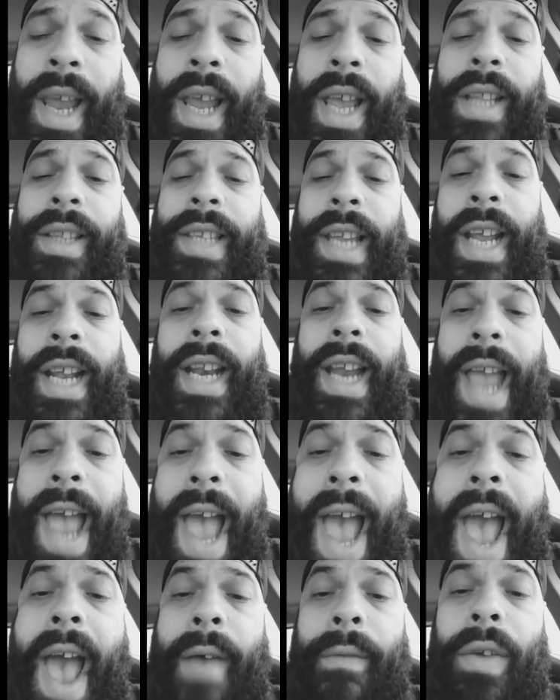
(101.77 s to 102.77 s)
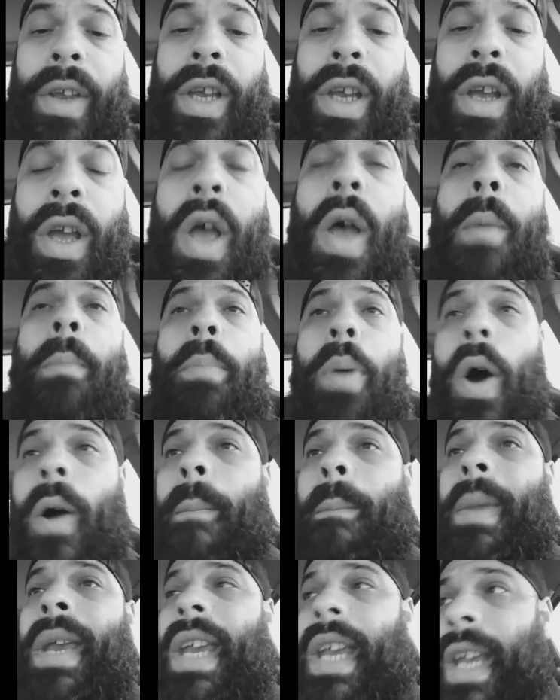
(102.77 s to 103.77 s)
man, Danny Havoc,
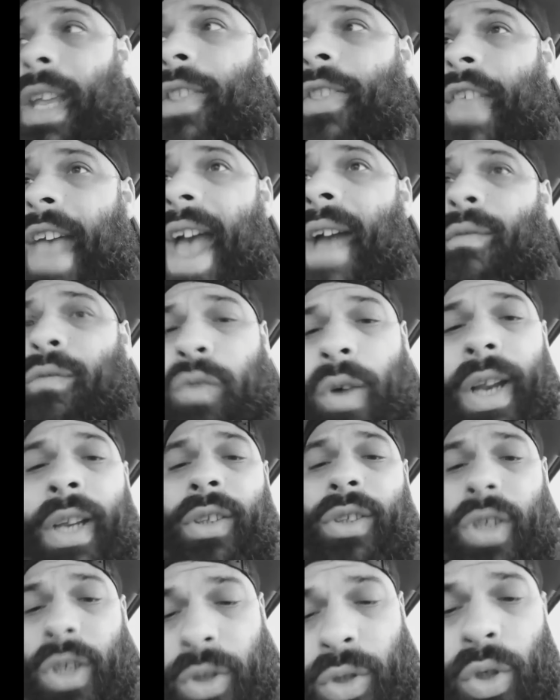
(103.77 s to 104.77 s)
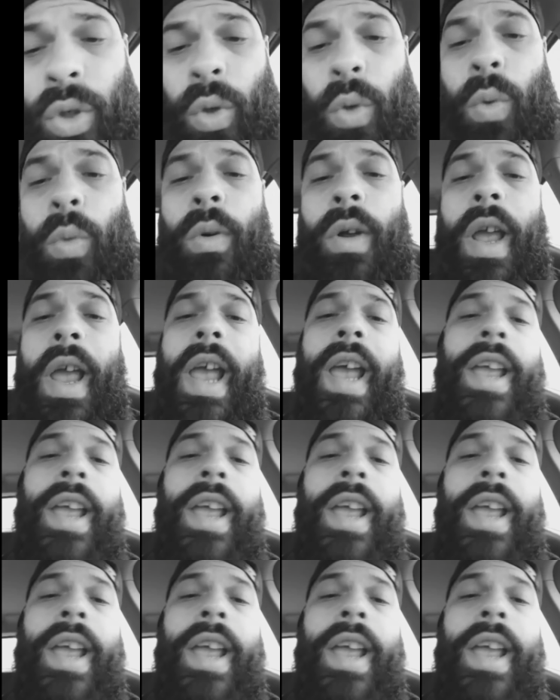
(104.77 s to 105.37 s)
put me in that ring to do.